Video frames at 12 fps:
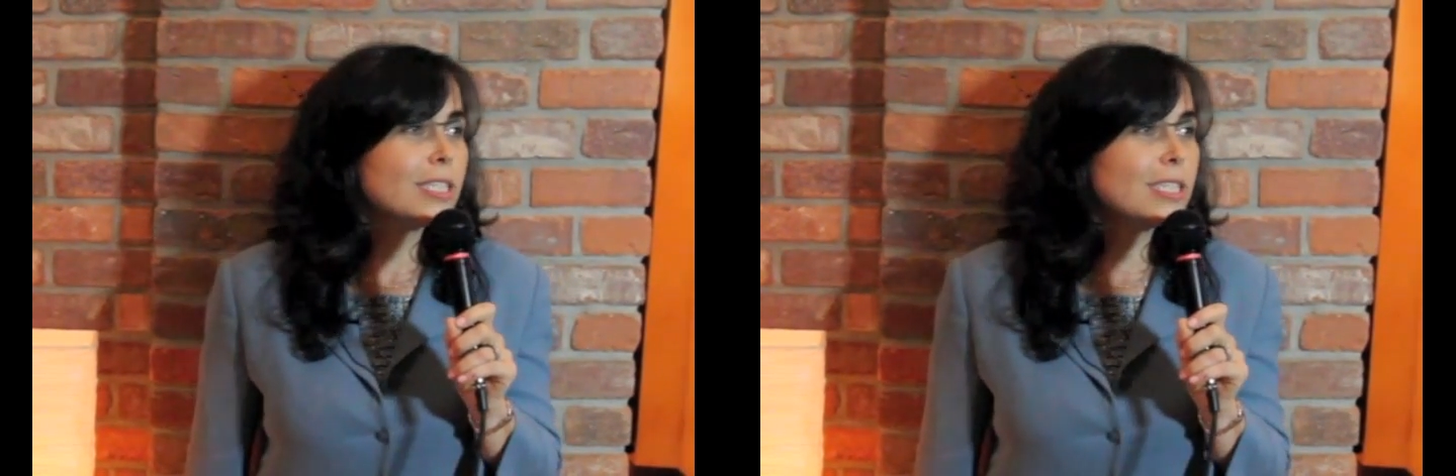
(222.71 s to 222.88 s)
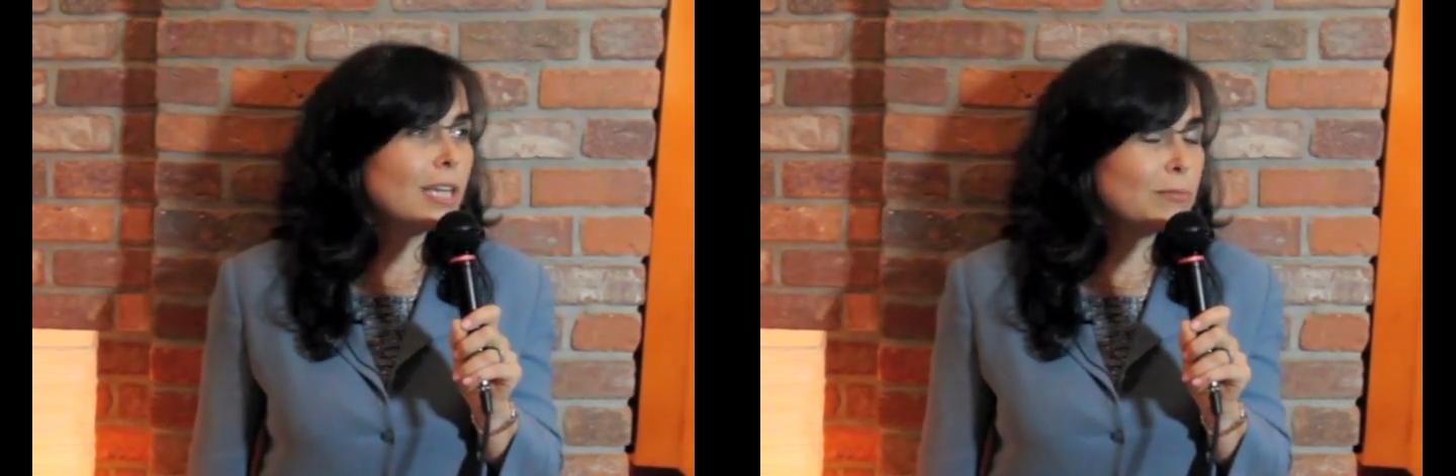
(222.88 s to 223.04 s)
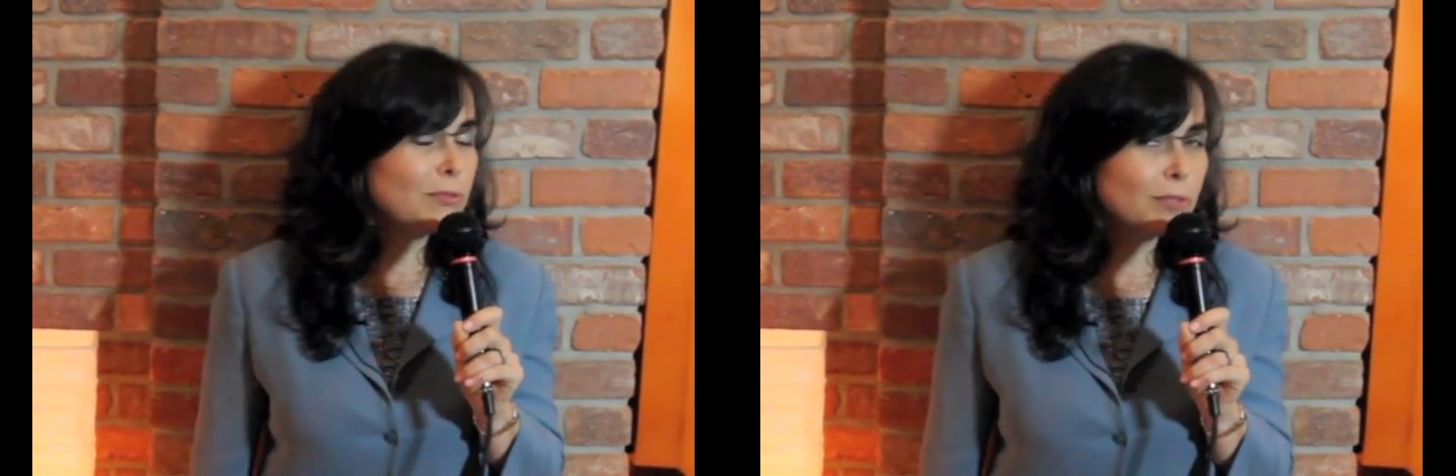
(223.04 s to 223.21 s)

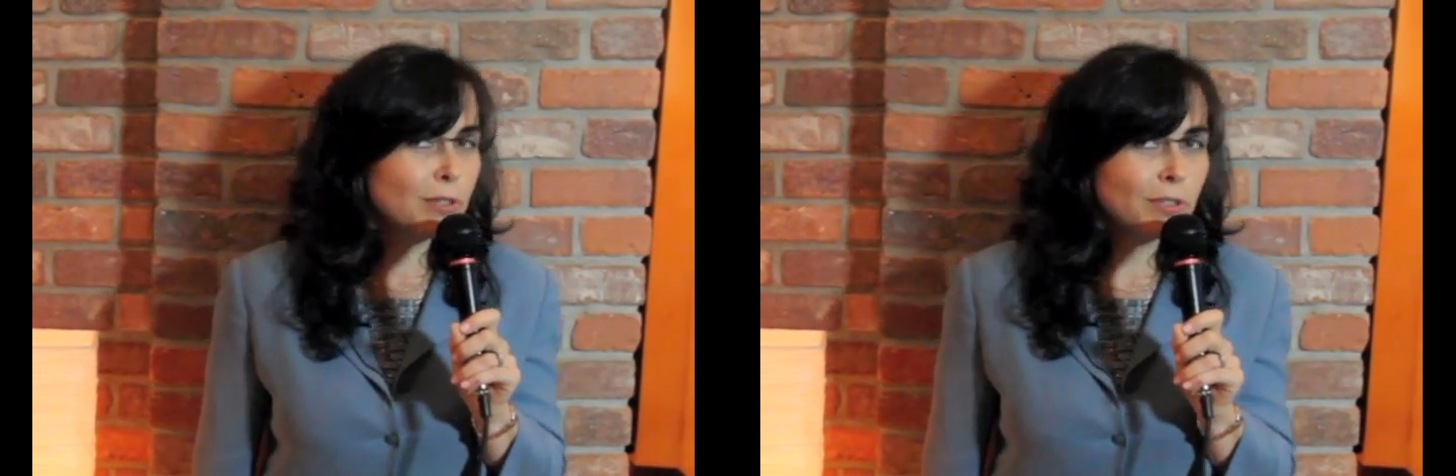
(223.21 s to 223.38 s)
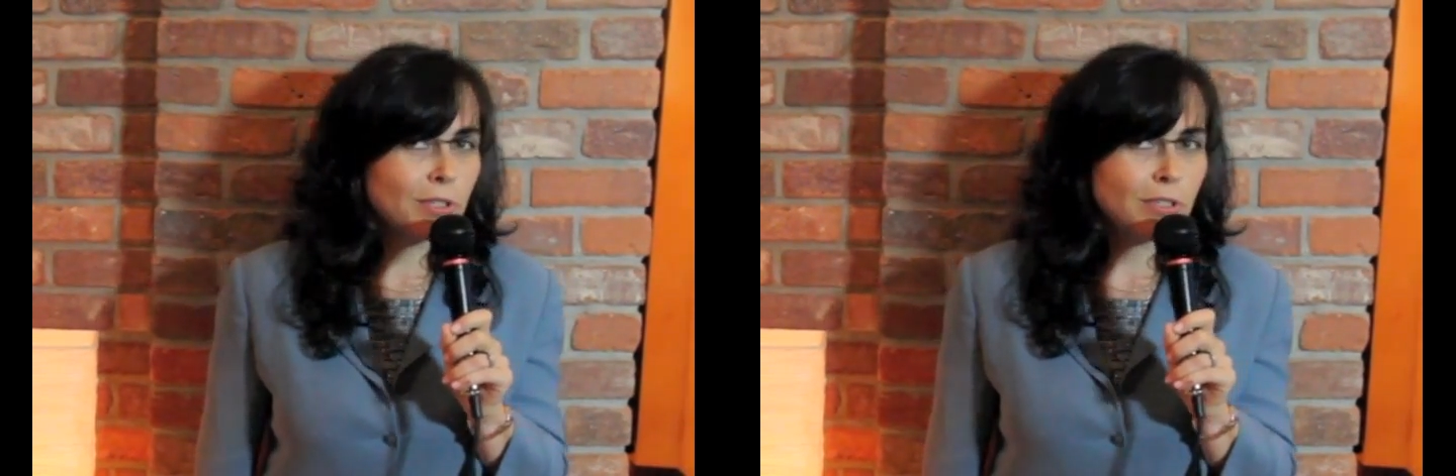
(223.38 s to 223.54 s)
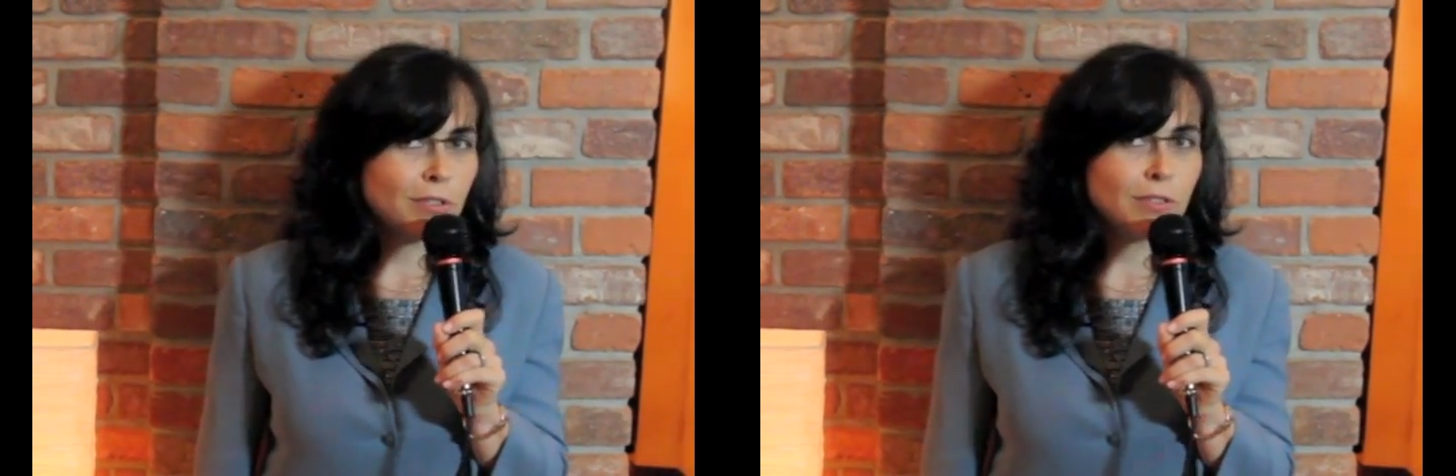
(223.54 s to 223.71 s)
step
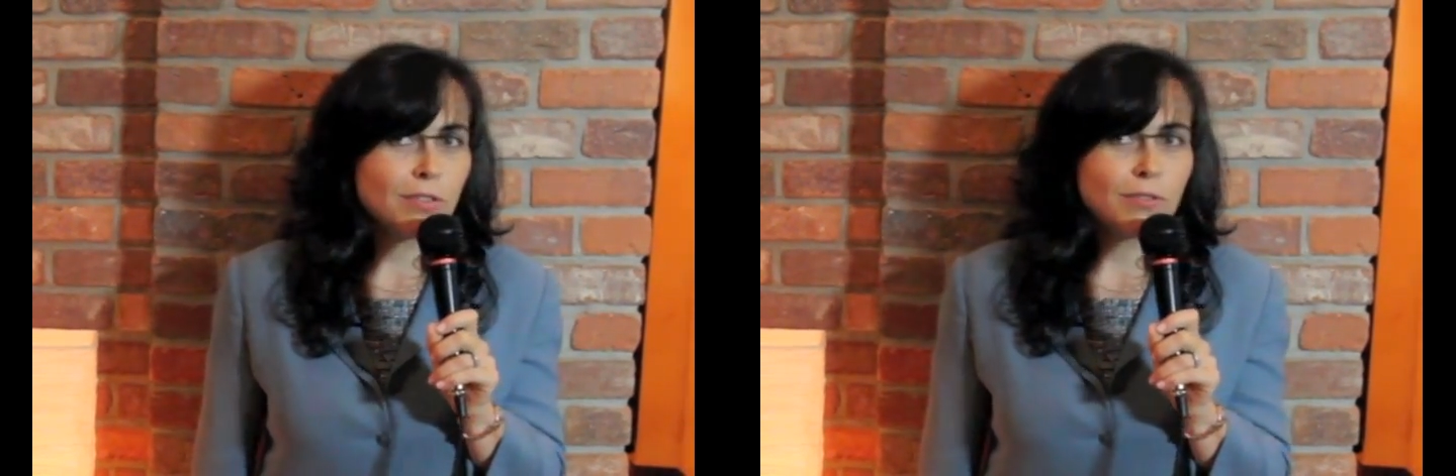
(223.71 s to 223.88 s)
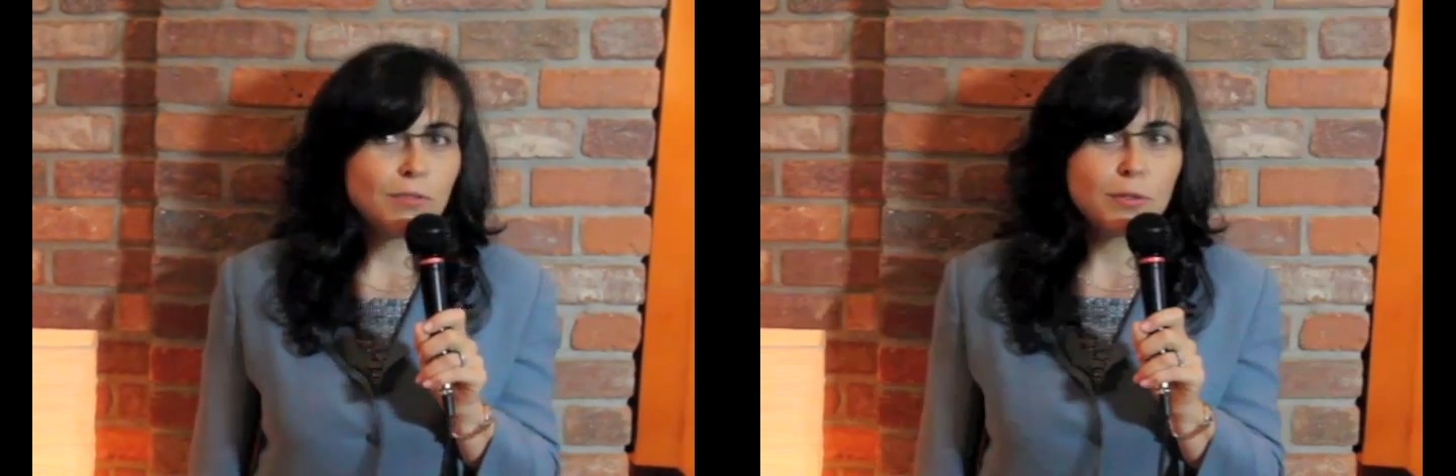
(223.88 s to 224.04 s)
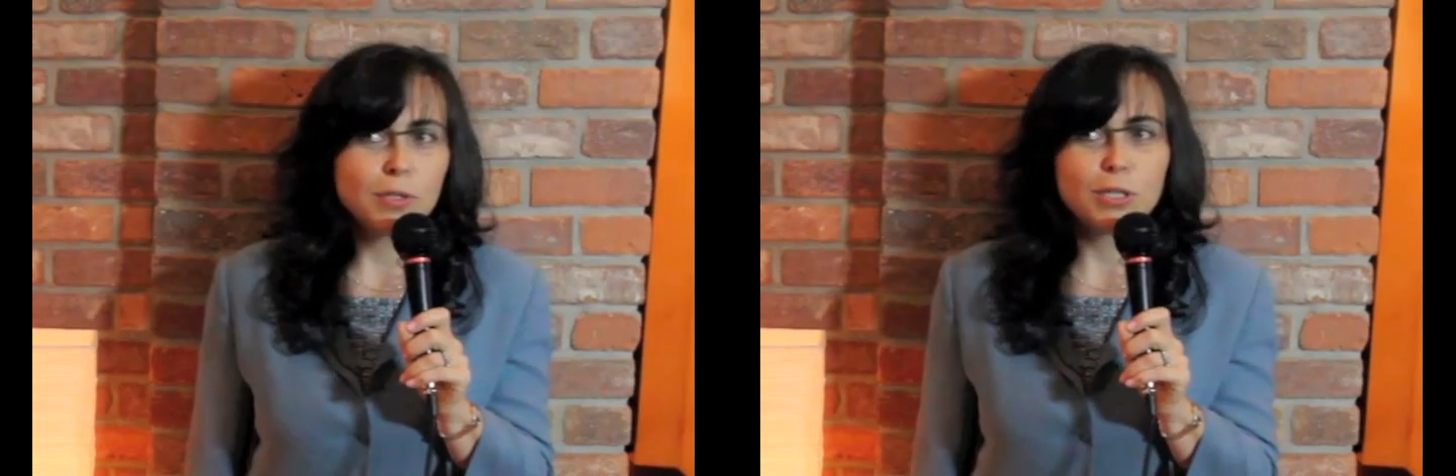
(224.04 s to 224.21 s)
further
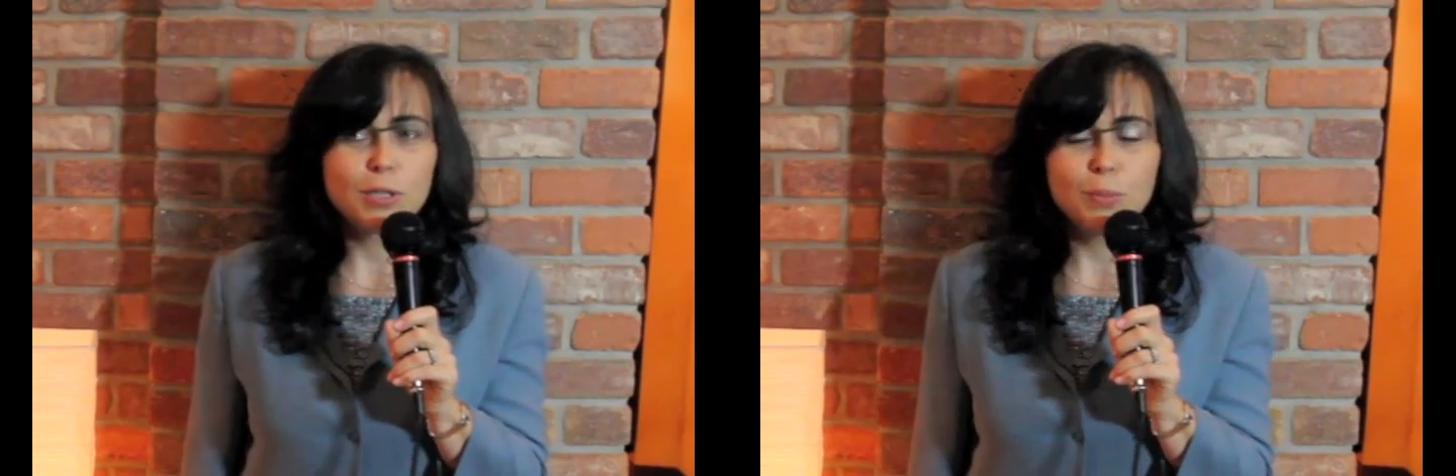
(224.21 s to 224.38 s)
for this